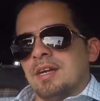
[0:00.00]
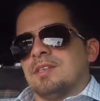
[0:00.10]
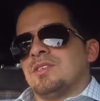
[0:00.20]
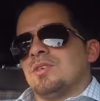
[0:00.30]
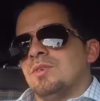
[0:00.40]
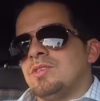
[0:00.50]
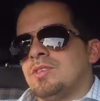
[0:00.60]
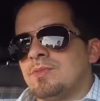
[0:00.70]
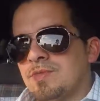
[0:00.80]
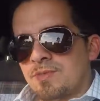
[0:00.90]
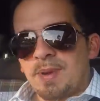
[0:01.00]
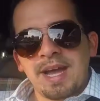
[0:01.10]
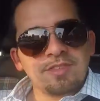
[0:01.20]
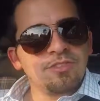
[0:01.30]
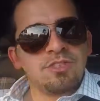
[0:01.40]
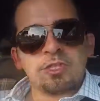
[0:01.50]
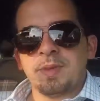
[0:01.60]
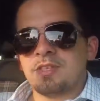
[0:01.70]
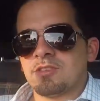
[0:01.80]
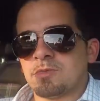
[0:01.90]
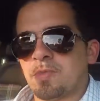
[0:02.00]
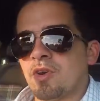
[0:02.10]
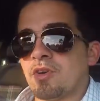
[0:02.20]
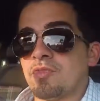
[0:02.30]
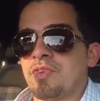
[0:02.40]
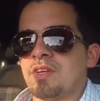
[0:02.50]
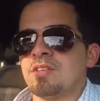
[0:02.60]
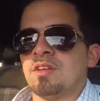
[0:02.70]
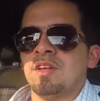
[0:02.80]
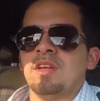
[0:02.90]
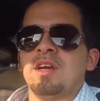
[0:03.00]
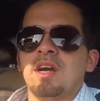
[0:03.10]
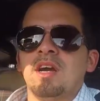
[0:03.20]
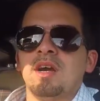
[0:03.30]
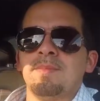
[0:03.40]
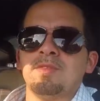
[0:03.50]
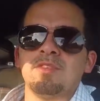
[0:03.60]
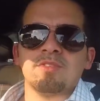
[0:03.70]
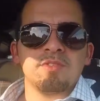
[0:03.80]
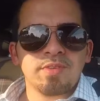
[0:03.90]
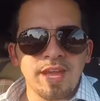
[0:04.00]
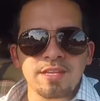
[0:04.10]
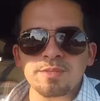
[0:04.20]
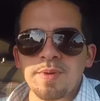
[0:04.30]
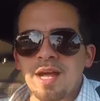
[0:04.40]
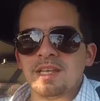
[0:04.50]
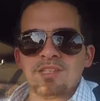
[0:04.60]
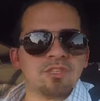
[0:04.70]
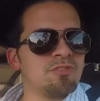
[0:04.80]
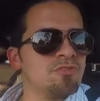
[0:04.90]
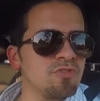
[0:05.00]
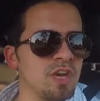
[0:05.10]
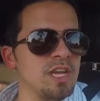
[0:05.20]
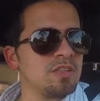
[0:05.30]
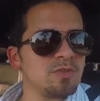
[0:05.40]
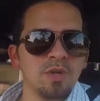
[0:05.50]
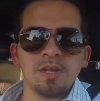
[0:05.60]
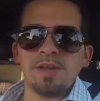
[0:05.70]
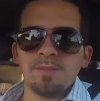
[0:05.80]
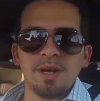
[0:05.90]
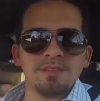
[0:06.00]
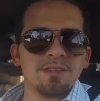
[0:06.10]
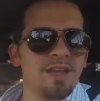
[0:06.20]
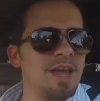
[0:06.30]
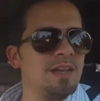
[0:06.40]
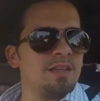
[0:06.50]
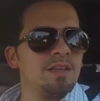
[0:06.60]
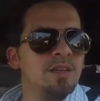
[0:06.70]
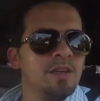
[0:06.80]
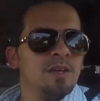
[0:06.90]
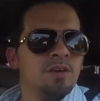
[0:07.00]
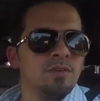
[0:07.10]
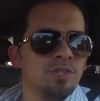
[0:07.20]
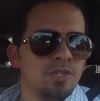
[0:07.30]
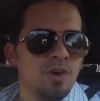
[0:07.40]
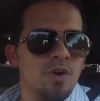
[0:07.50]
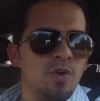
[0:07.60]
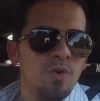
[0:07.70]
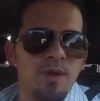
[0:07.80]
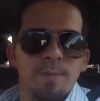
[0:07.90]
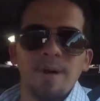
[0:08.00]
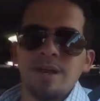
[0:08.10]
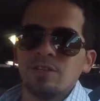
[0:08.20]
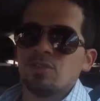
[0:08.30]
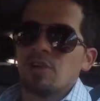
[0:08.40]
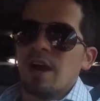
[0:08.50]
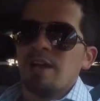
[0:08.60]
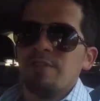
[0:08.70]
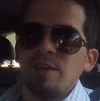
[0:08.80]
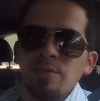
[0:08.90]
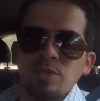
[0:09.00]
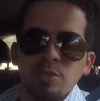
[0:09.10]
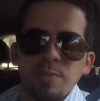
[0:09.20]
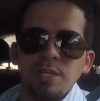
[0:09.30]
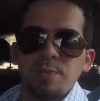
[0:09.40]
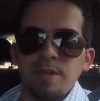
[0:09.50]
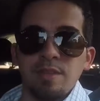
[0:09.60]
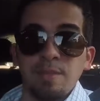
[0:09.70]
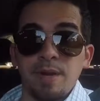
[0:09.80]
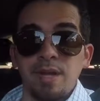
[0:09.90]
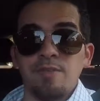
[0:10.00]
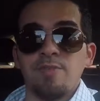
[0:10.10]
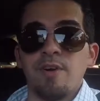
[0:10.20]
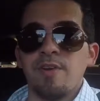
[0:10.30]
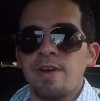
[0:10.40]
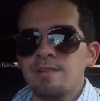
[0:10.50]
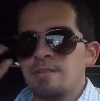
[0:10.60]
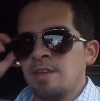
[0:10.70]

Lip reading: So in terms of passenger space, it's perfect. In terms of gas mileage, it's great, 28 miles a gallon or so. Combined driving, which is much better than my FRS.